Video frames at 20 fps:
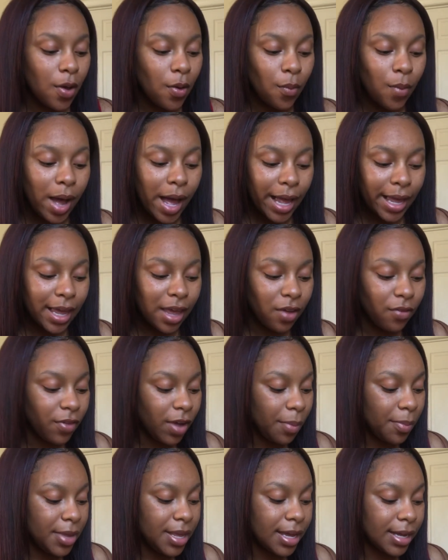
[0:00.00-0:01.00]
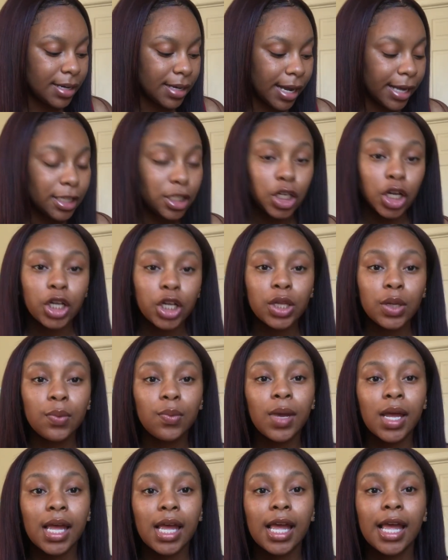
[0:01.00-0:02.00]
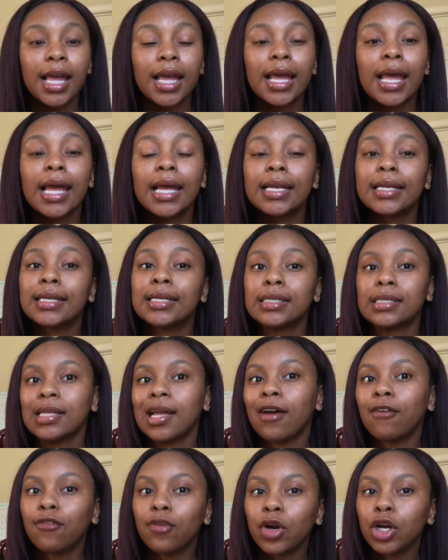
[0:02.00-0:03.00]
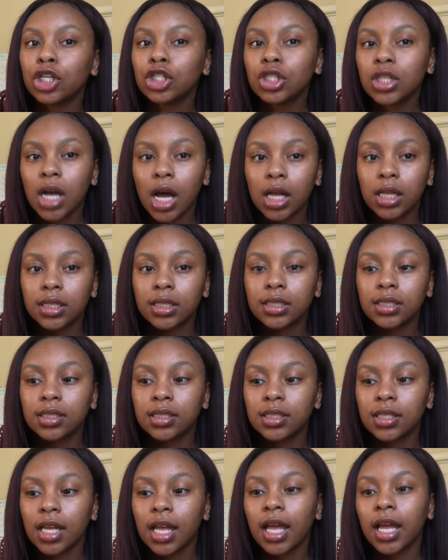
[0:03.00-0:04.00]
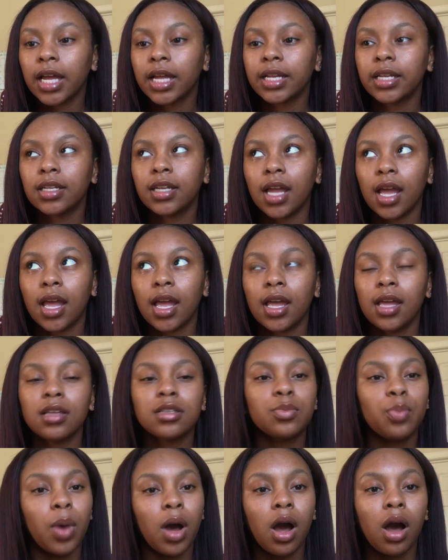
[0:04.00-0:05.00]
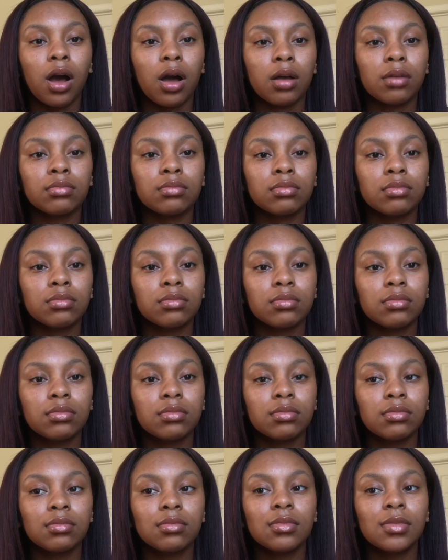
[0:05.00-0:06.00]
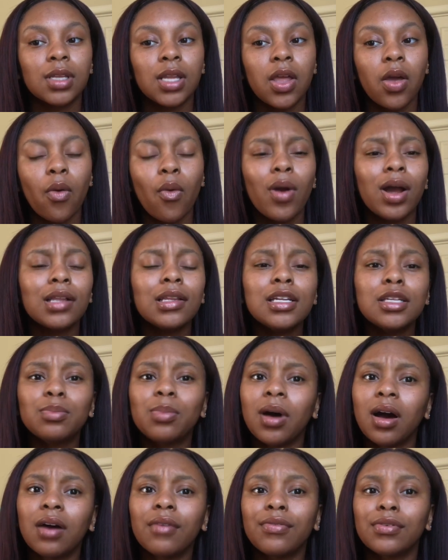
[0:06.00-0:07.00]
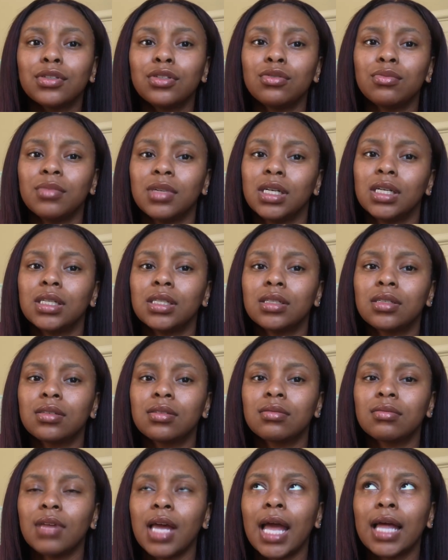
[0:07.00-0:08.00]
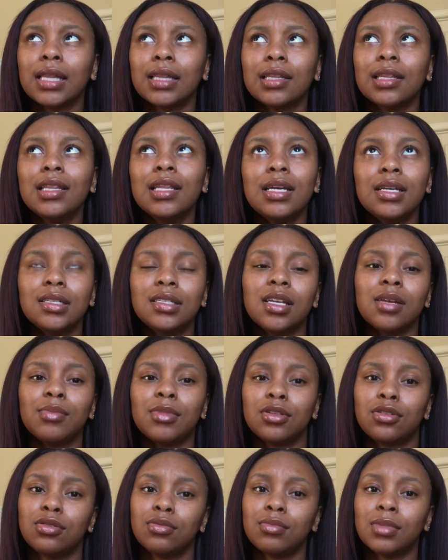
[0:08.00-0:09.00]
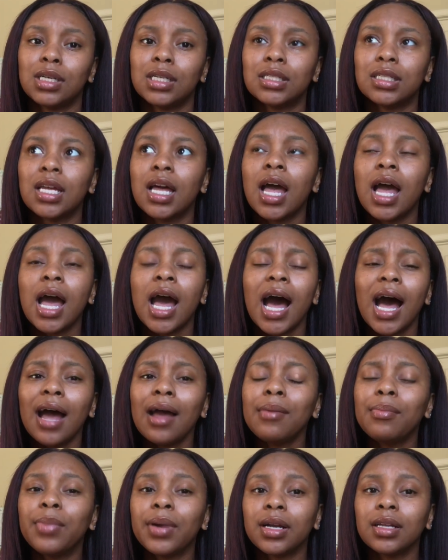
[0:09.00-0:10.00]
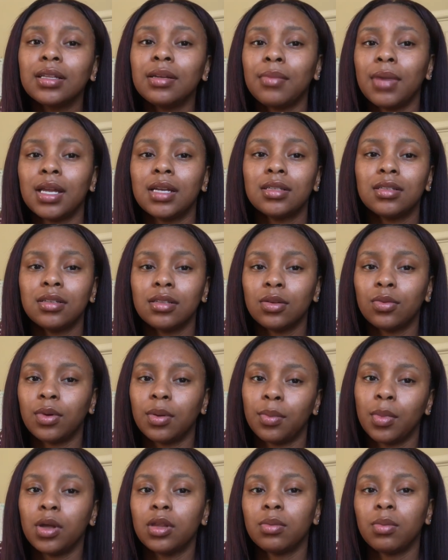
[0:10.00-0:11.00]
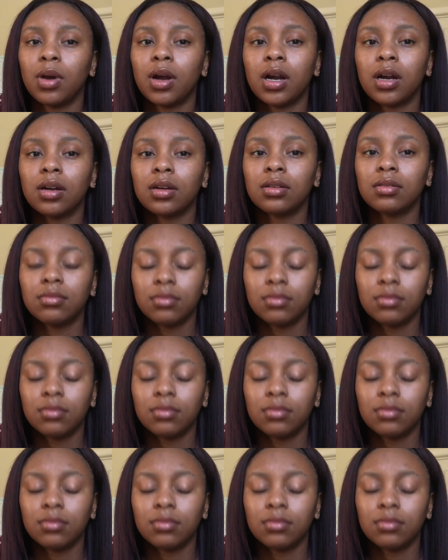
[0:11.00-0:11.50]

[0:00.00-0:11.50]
Why I can't find me a nice curly wig that's not $400 that is bomb, or at least bomb for 2 months? At least give me 2 months. I barely made it to the 1 month mark.